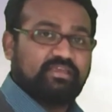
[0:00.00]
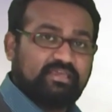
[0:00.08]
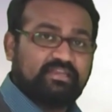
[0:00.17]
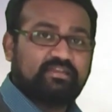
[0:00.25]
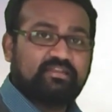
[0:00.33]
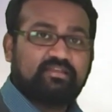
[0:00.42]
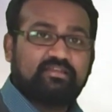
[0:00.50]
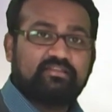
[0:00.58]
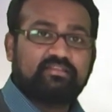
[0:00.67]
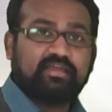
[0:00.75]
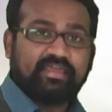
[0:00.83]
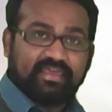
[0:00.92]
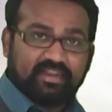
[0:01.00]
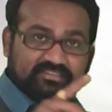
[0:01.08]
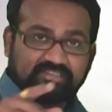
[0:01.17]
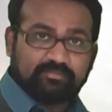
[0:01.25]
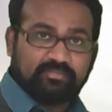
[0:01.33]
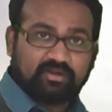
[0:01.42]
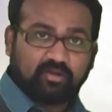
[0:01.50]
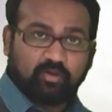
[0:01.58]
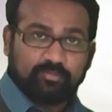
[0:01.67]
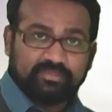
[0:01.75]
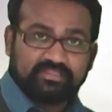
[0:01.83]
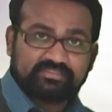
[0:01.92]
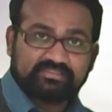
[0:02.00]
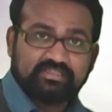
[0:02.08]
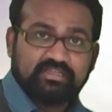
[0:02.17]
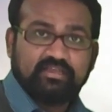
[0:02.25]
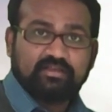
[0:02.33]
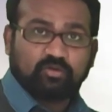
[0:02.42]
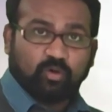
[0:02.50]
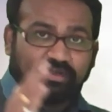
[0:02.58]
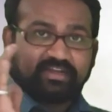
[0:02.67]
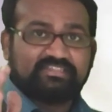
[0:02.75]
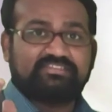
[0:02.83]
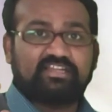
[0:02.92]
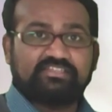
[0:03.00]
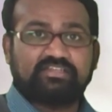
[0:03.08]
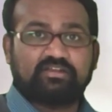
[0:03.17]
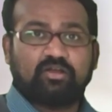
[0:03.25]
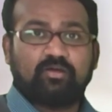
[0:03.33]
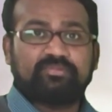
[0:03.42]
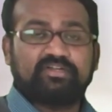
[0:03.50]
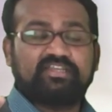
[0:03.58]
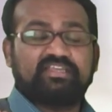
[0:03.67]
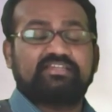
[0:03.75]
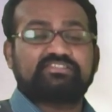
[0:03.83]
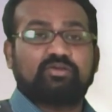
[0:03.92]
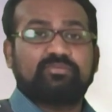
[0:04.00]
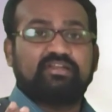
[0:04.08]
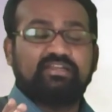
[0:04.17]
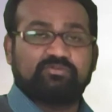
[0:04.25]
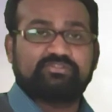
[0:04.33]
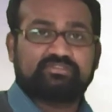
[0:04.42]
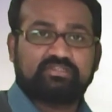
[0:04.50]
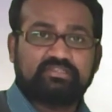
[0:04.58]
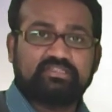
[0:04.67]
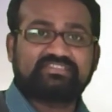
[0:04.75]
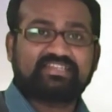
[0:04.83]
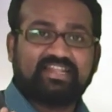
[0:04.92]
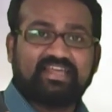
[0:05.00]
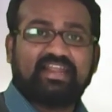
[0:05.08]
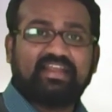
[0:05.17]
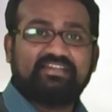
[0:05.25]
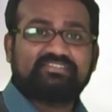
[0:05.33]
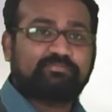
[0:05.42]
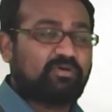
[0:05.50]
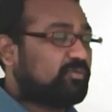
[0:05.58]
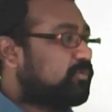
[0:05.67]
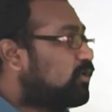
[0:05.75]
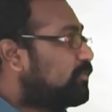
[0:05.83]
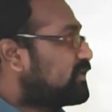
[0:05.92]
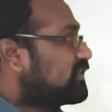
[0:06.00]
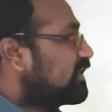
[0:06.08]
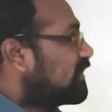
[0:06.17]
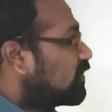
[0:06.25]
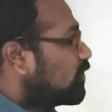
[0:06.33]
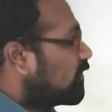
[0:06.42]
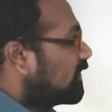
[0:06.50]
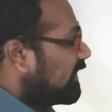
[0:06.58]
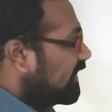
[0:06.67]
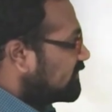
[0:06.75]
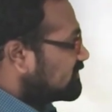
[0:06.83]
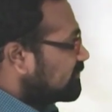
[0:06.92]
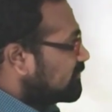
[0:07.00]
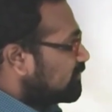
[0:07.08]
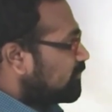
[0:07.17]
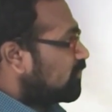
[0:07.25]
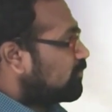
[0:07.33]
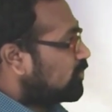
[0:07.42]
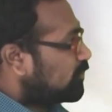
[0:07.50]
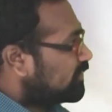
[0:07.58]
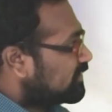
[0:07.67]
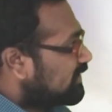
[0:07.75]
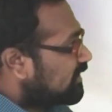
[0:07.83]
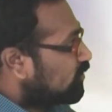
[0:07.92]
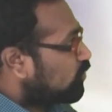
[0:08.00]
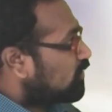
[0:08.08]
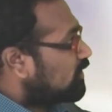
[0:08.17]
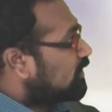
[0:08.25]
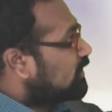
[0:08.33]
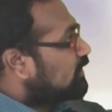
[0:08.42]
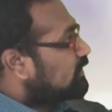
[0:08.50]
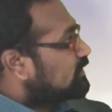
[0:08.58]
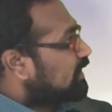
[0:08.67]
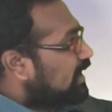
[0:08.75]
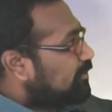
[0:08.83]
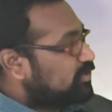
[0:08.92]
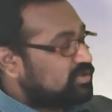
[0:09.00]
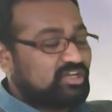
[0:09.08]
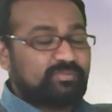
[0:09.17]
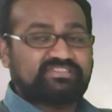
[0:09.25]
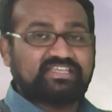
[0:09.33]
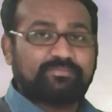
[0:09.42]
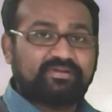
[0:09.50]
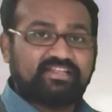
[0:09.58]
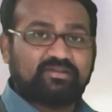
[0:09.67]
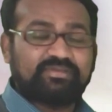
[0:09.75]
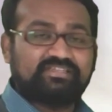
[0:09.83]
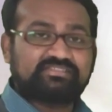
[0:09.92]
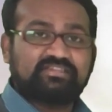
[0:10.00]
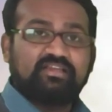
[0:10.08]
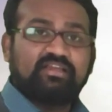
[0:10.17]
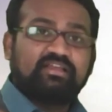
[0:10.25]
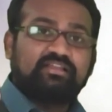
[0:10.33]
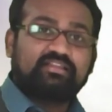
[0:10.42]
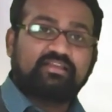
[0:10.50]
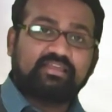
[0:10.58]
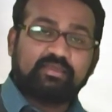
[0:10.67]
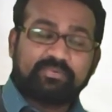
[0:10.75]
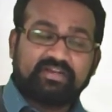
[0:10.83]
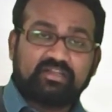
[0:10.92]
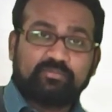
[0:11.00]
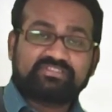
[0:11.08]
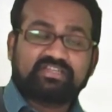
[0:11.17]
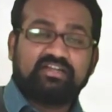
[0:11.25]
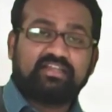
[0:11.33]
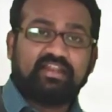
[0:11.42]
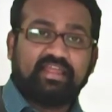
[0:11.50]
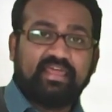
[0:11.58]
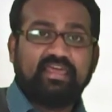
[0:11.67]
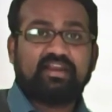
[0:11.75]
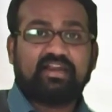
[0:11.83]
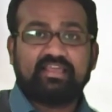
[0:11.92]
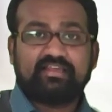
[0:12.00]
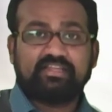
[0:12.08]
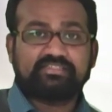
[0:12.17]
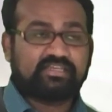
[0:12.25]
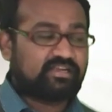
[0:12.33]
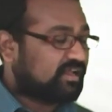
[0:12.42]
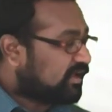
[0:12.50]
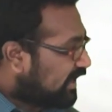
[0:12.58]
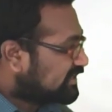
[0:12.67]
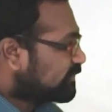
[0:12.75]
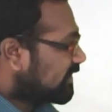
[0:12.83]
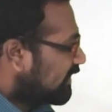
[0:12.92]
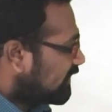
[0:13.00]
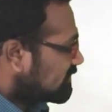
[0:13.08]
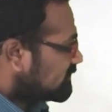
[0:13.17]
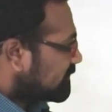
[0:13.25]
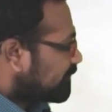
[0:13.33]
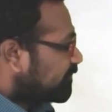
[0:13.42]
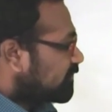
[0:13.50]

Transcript: in the air chamber of this cortex region of the T S of the leaves. The sclerites performing their role, air chamber performing their role, the hypodermis, epidermis, the epidermis contain hair-like region, as well as